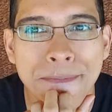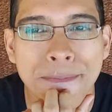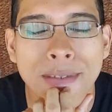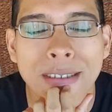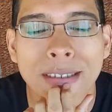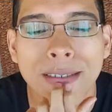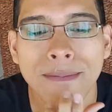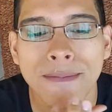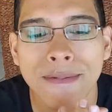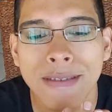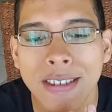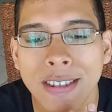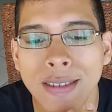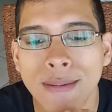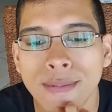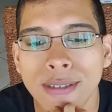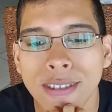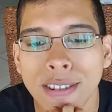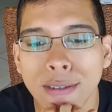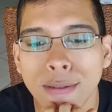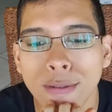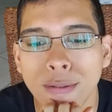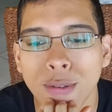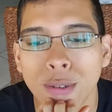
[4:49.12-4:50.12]
Well, Tim
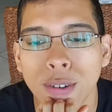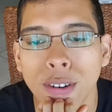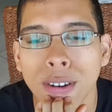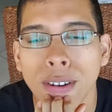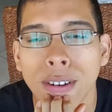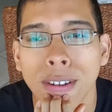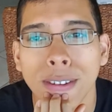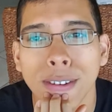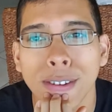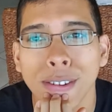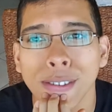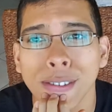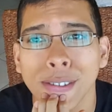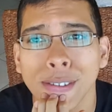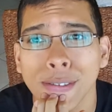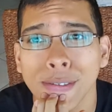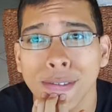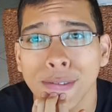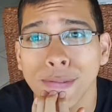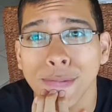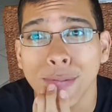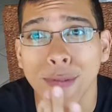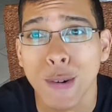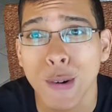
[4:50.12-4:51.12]
sounds great on this,
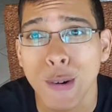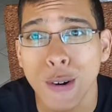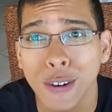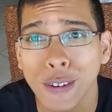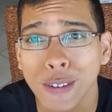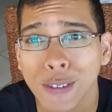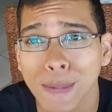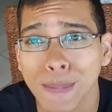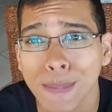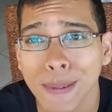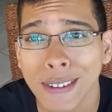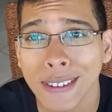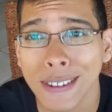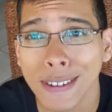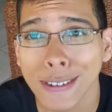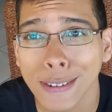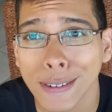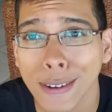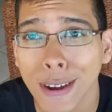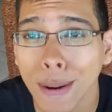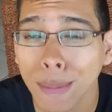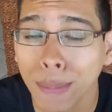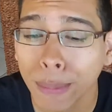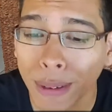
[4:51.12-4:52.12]
of course, but the
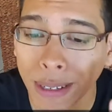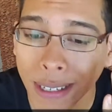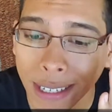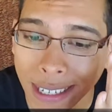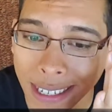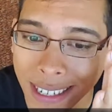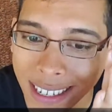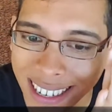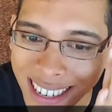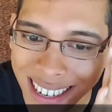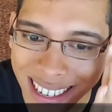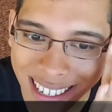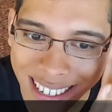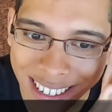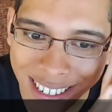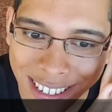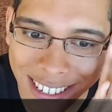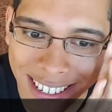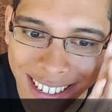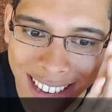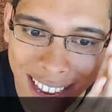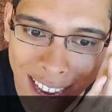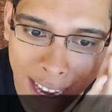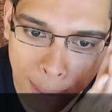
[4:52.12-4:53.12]
song really, it
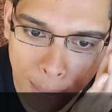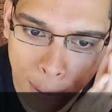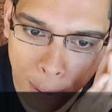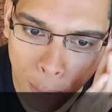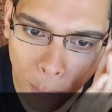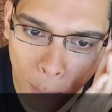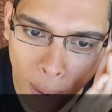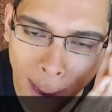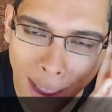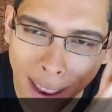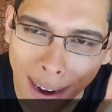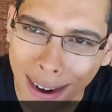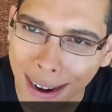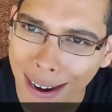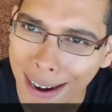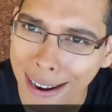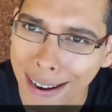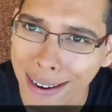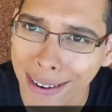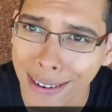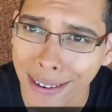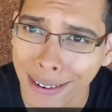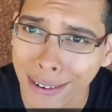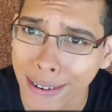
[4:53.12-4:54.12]
just came and went.
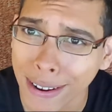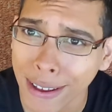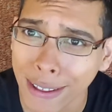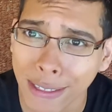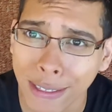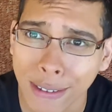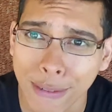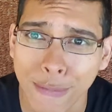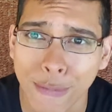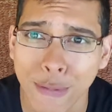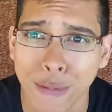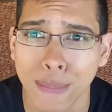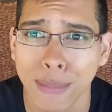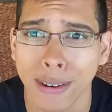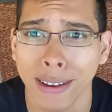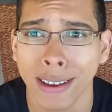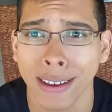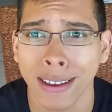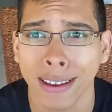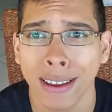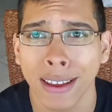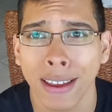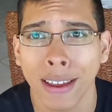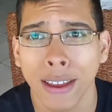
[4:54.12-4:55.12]
It did nothing for
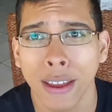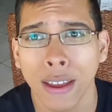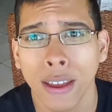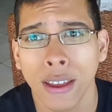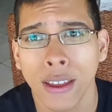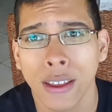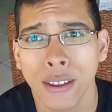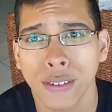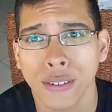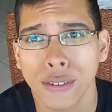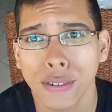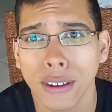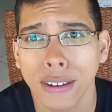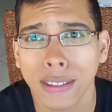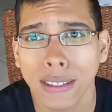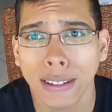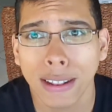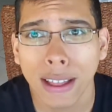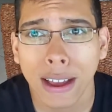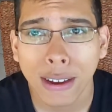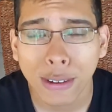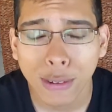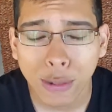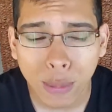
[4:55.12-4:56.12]
me, just like the
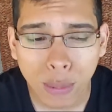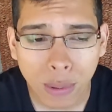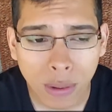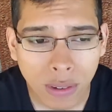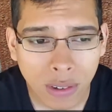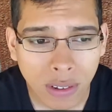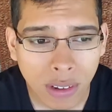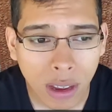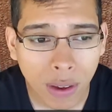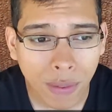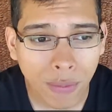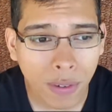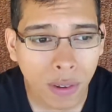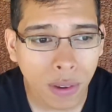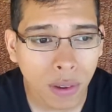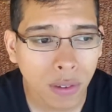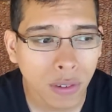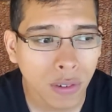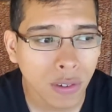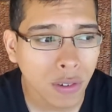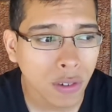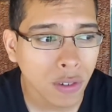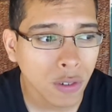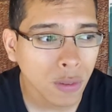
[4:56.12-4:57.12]
last ones. I feel
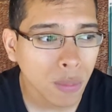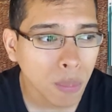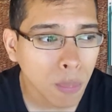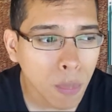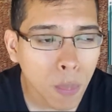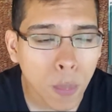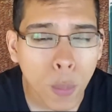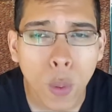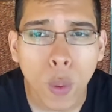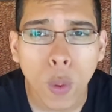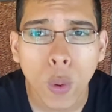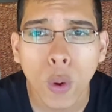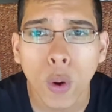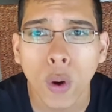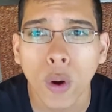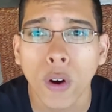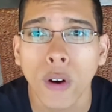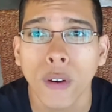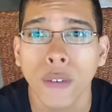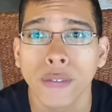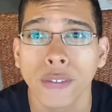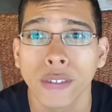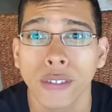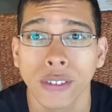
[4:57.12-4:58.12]
it's just more
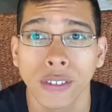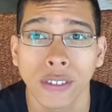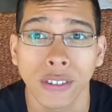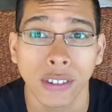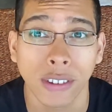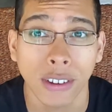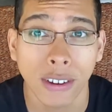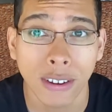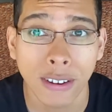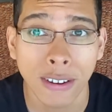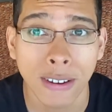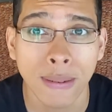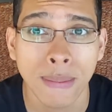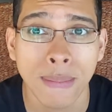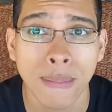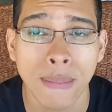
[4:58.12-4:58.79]
of the same.